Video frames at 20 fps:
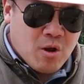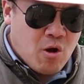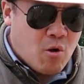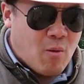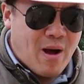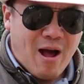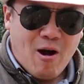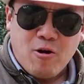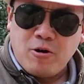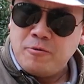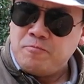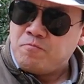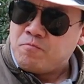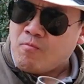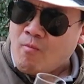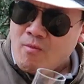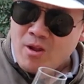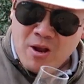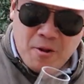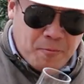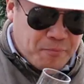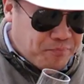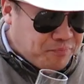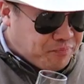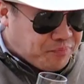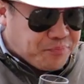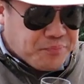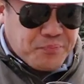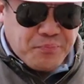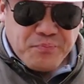Oh wow.
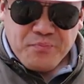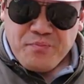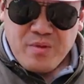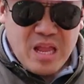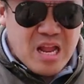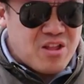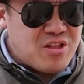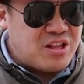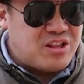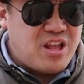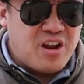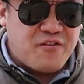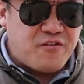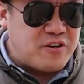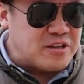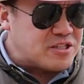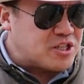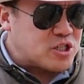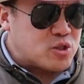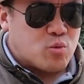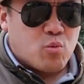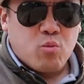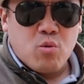The difference is